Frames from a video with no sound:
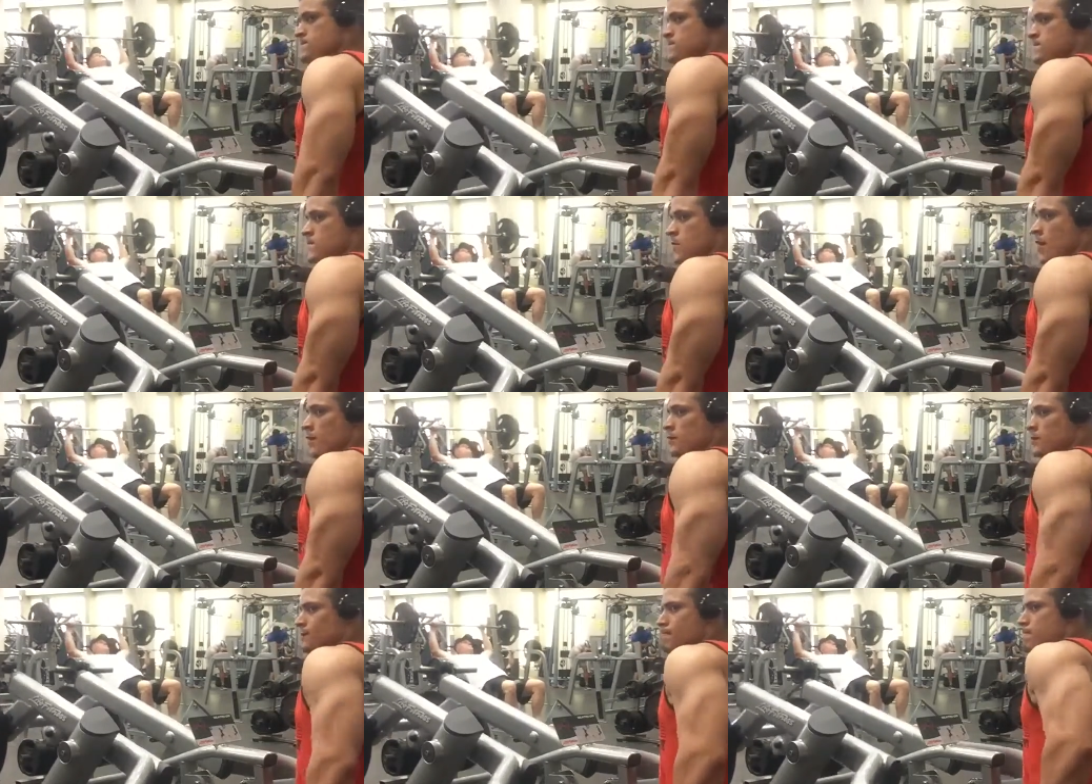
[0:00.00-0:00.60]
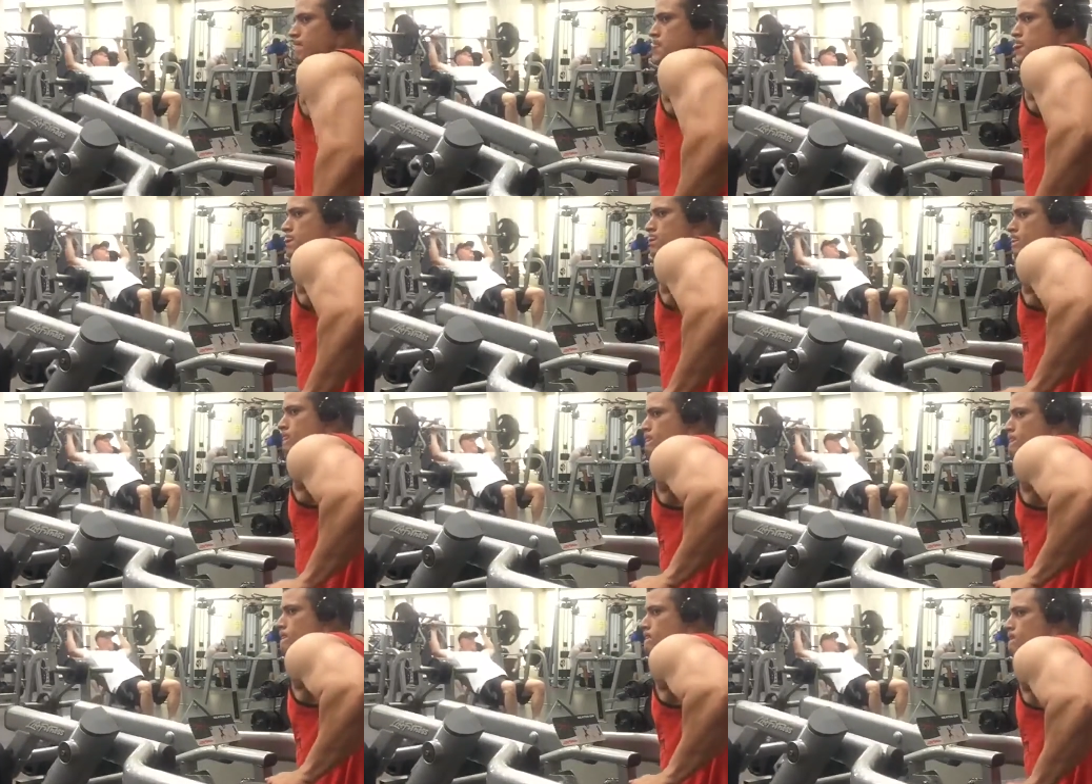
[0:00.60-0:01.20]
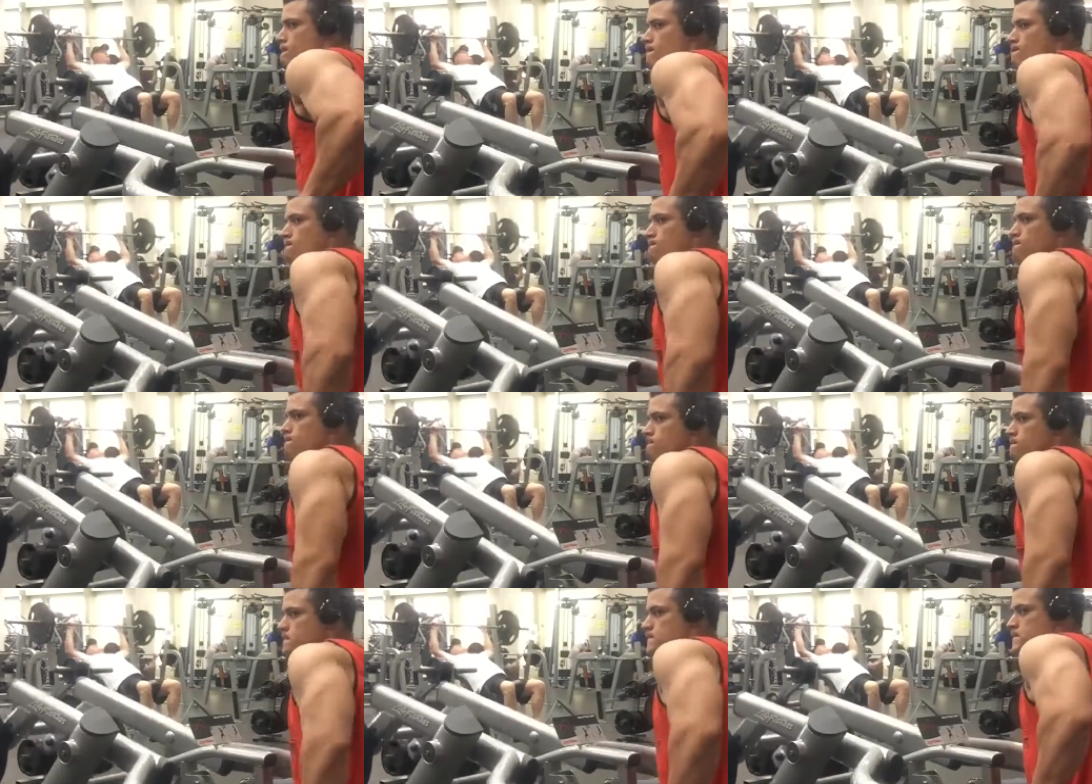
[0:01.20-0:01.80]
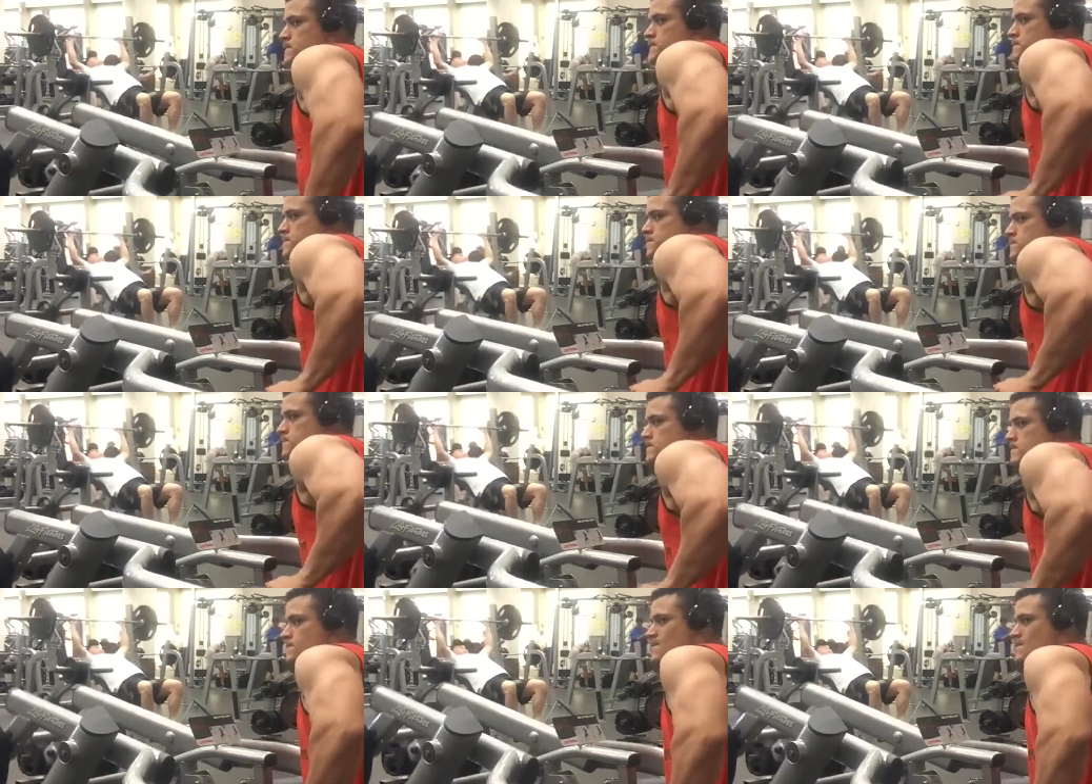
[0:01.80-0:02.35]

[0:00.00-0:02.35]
are kind of fast, but you can see